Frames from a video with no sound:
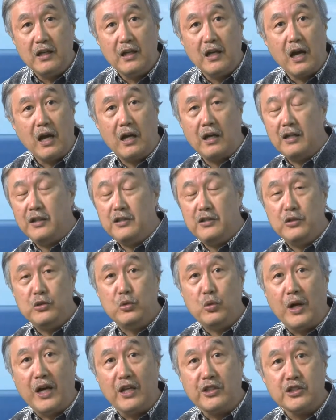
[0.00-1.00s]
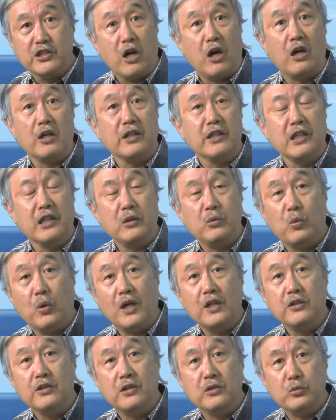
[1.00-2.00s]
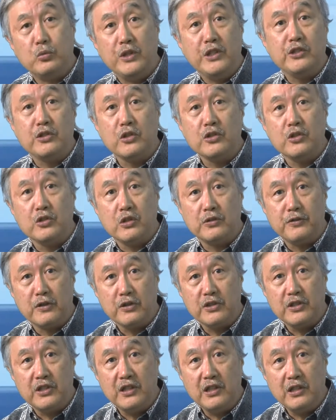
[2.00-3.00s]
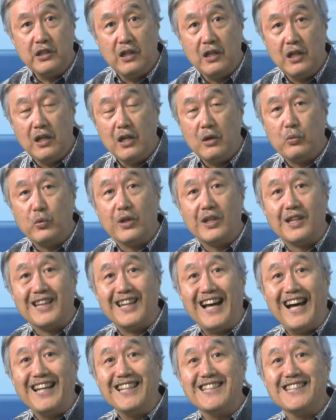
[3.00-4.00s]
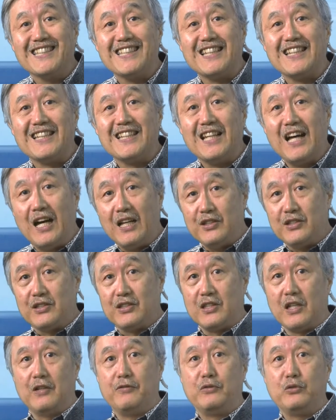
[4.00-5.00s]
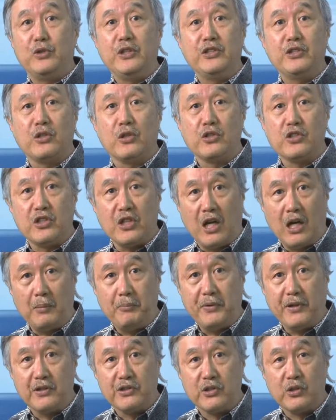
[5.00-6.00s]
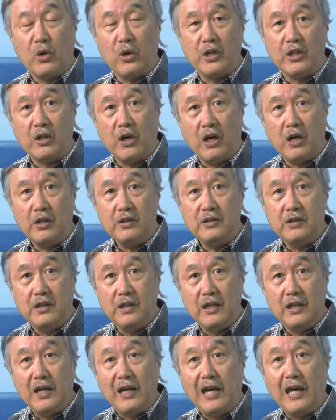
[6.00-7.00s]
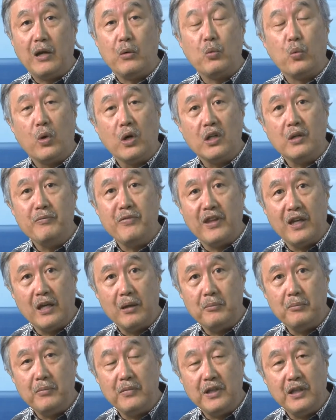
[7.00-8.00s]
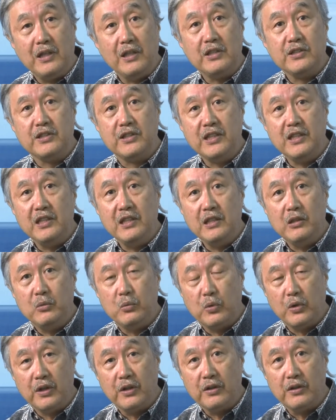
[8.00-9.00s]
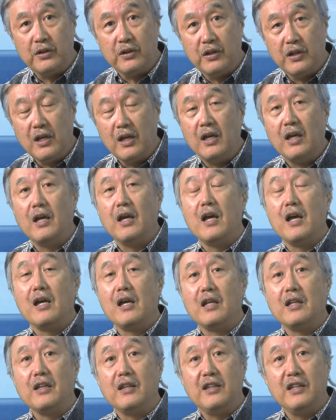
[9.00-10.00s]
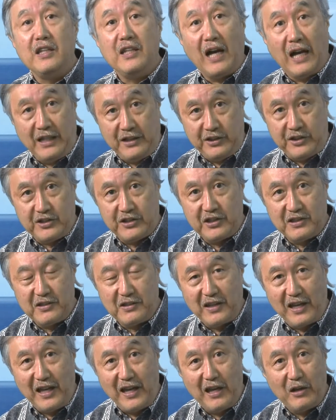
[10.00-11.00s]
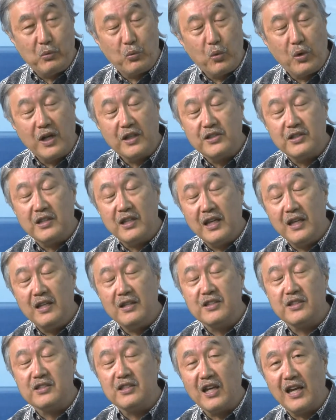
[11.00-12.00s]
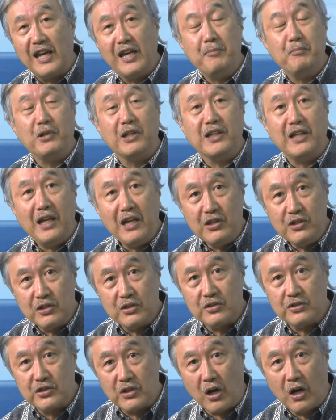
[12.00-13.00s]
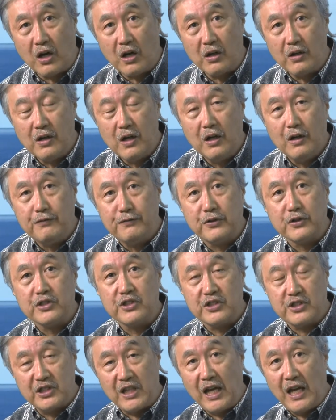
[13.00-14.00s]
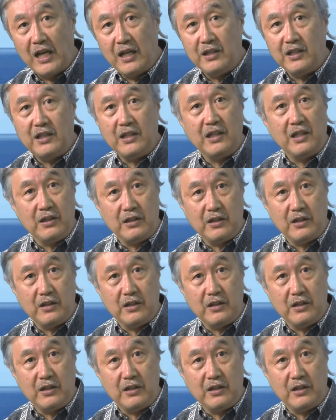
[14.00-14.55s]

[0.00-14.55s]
uh, U.S. Carnegie One Research University, with lots and lots of research topics going on and one of them is dealing with the ice and what its implications are for society in